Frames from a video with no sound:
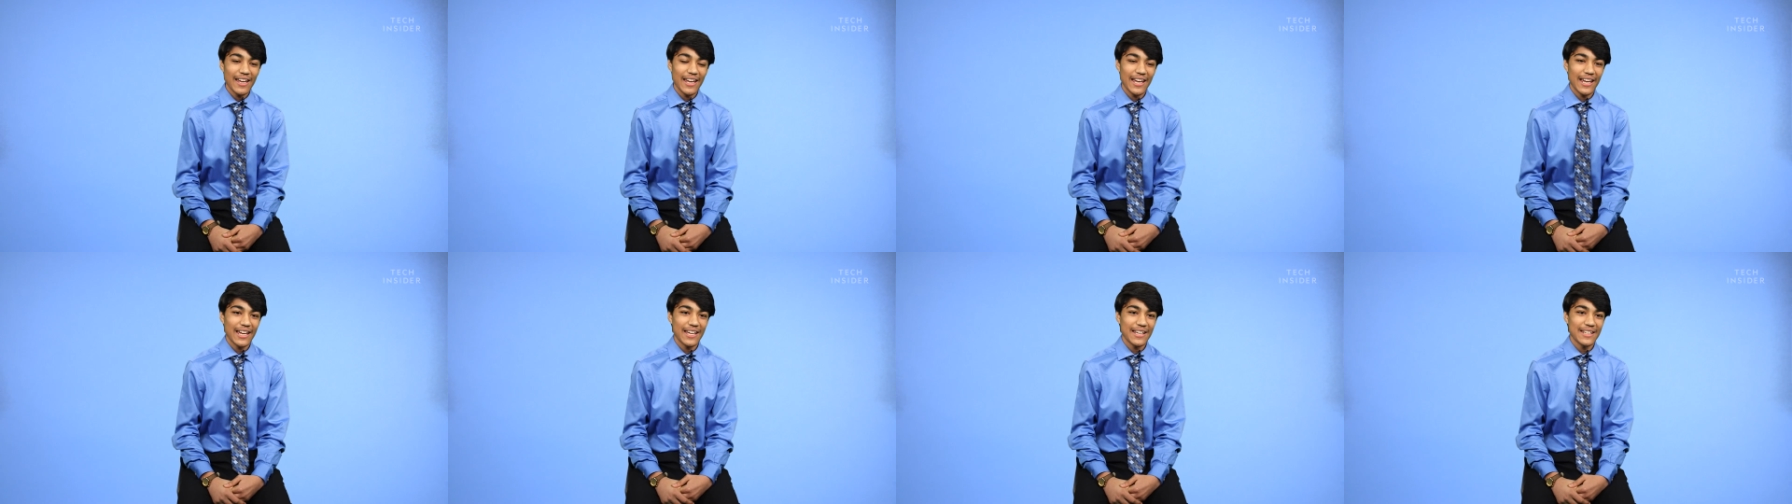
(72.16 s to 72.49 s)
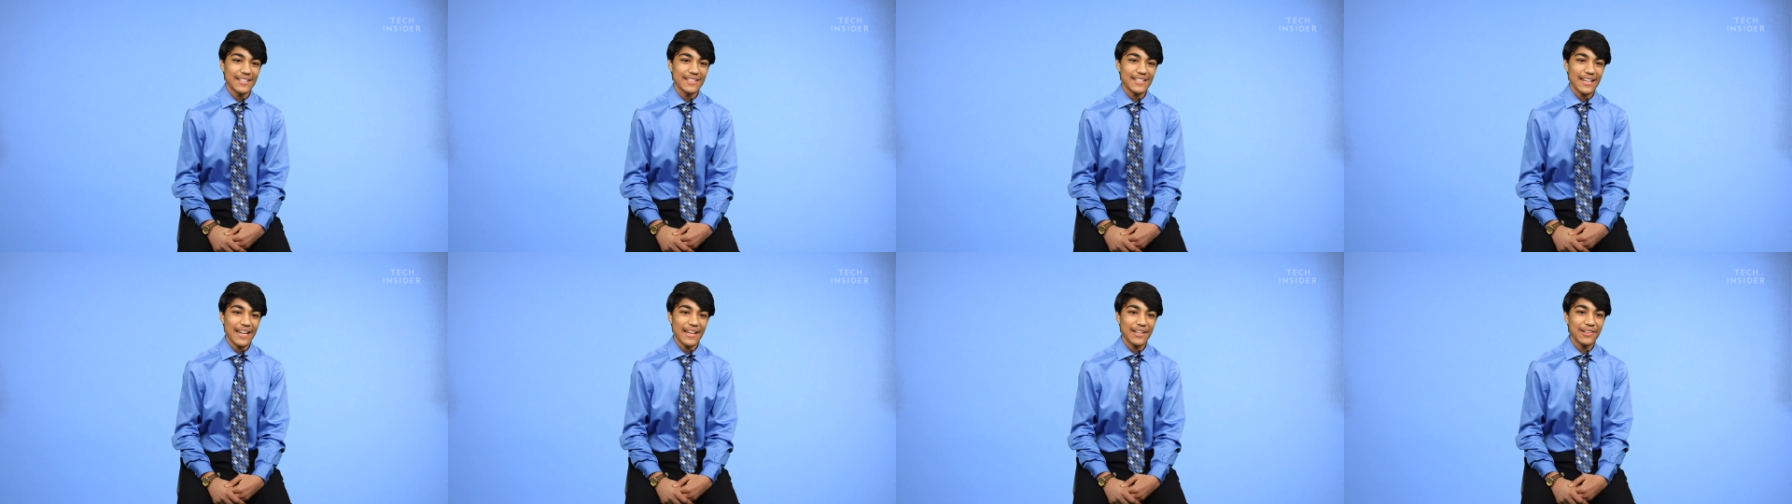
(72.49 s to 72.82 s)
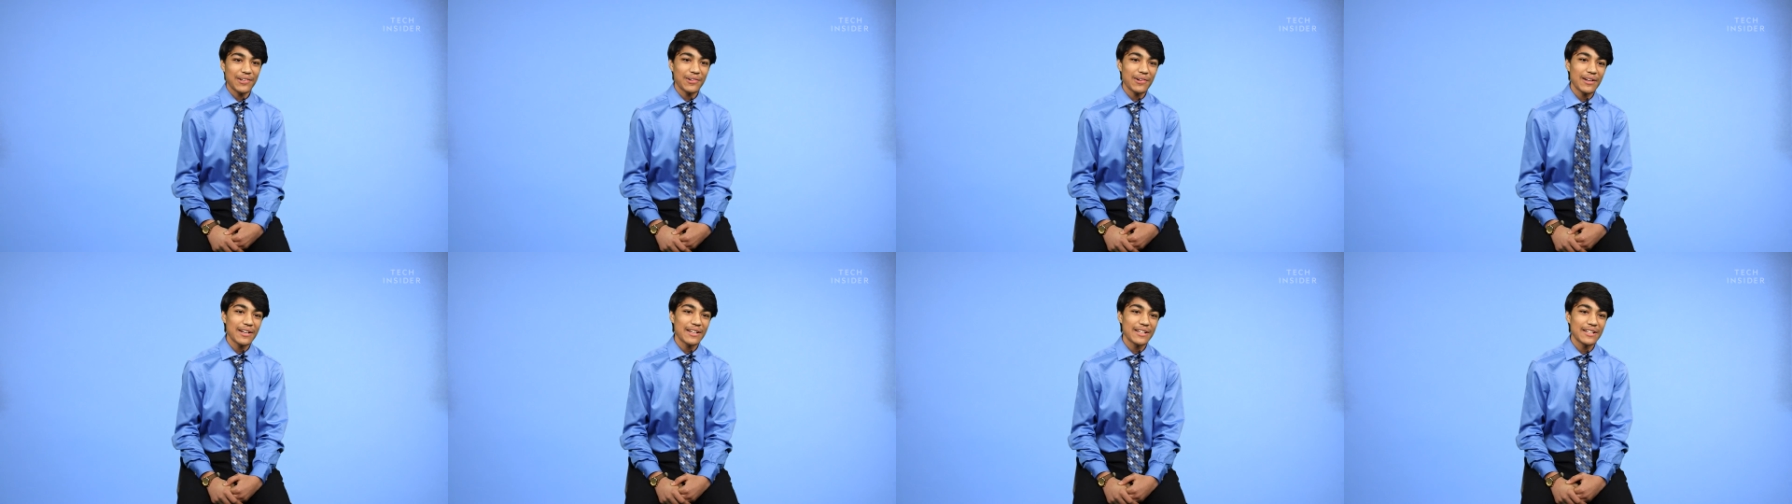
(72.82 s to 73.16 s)
And I
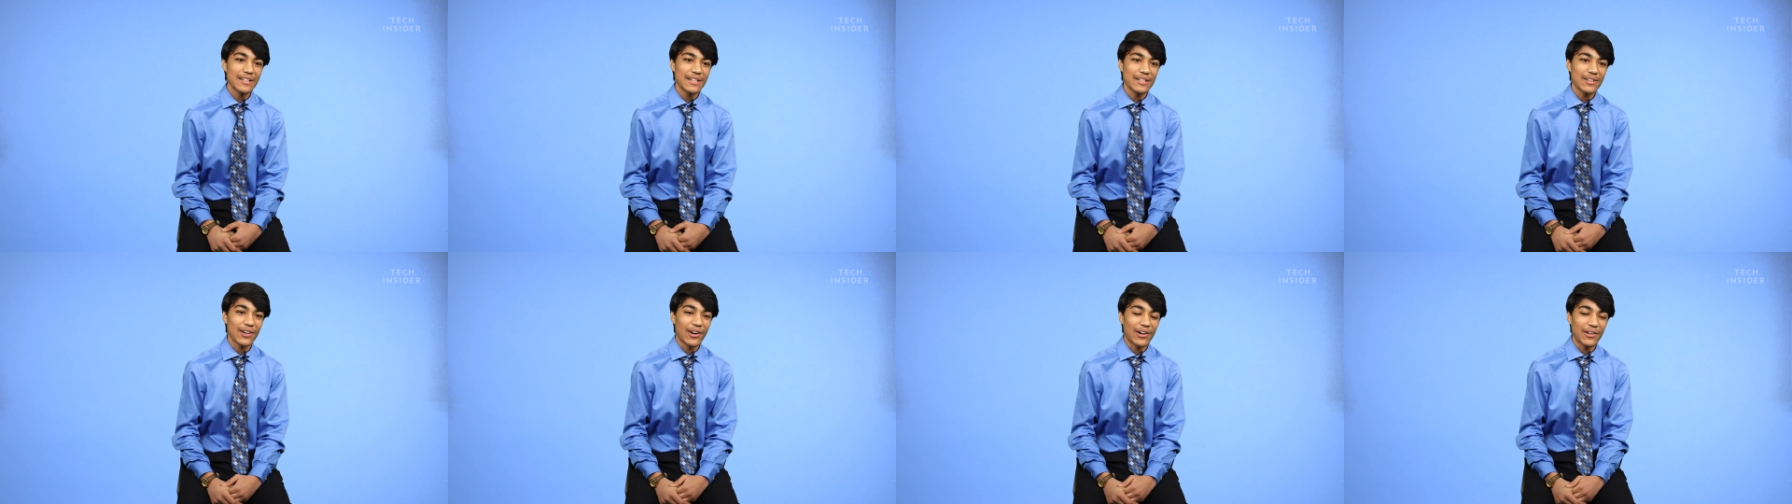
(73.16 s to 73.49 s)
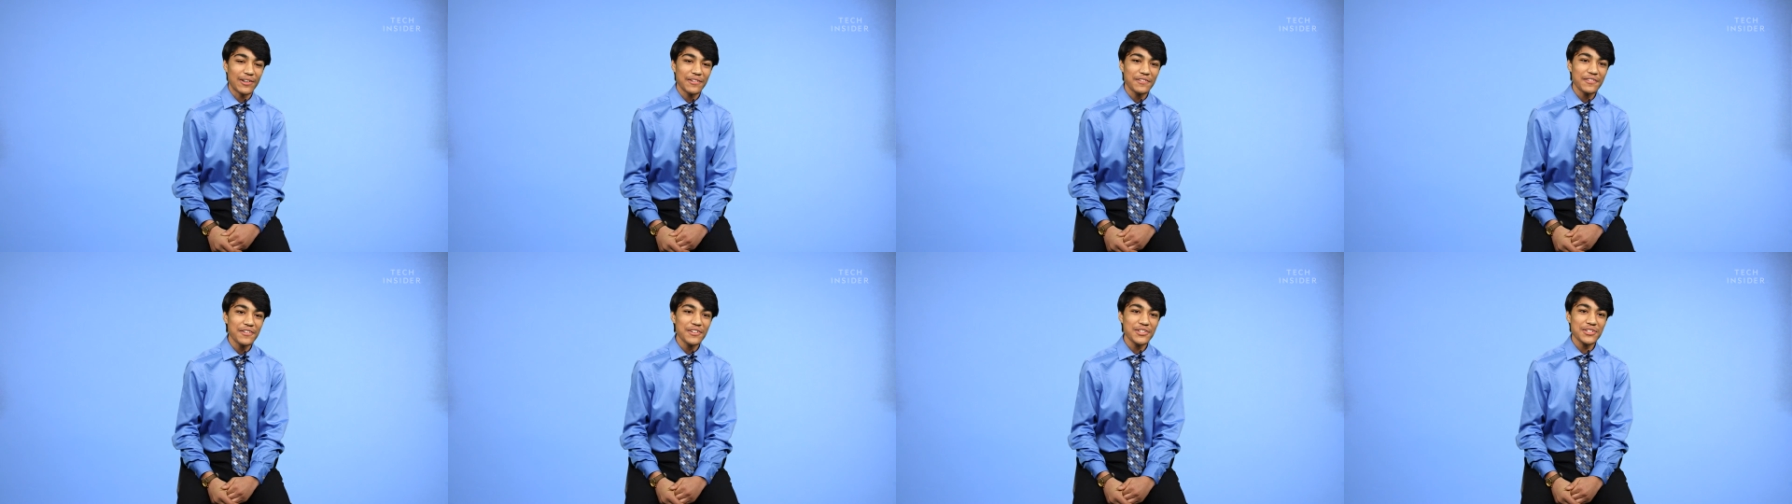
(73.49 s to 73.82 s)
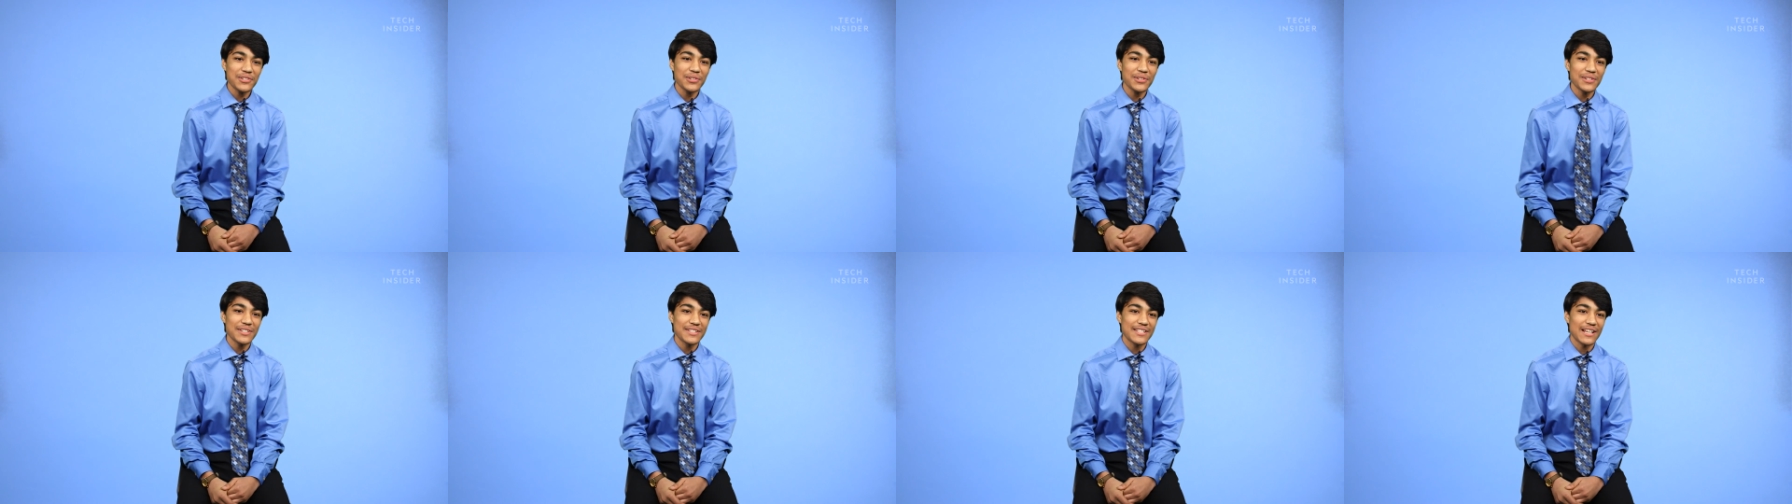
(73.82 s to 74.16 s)
created an artificial